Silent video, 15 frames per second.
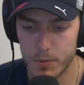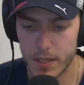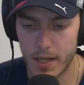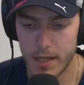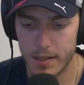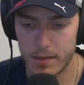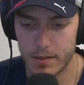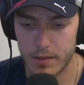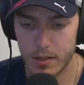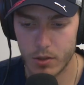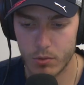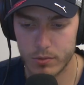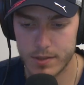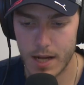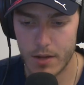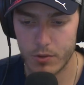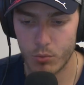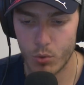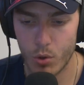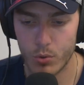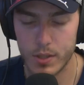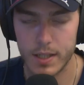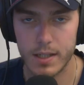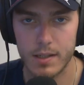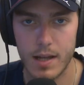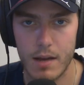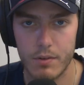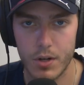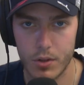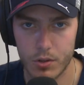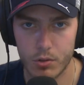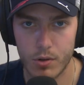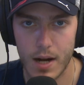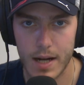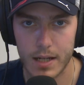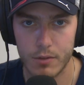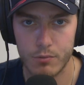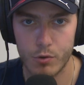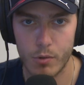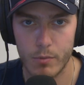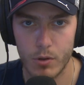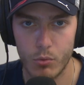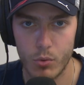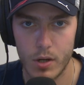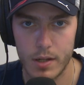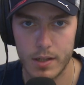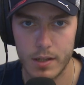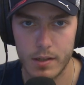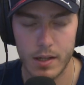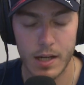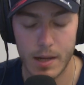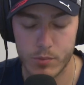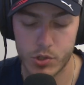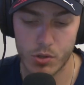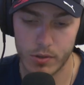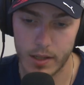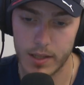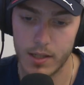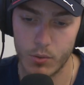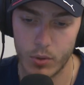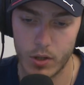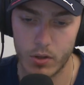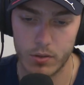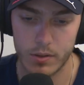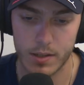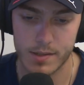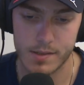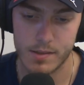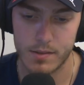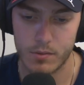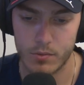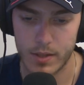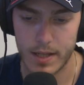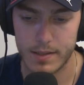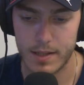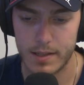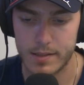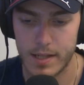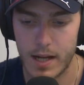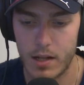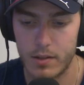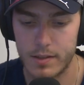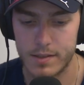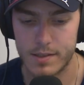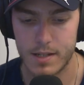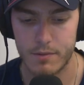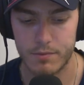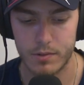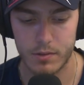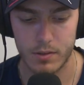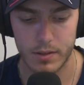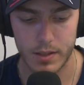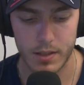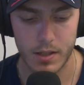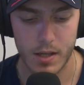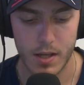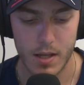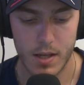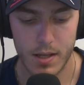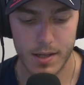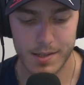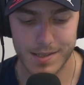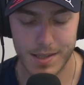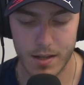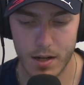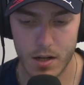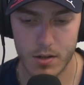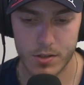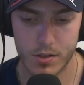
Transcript: that down the road he can have another crack at Formula One, and I'm sure that he will because that talent is definitely there.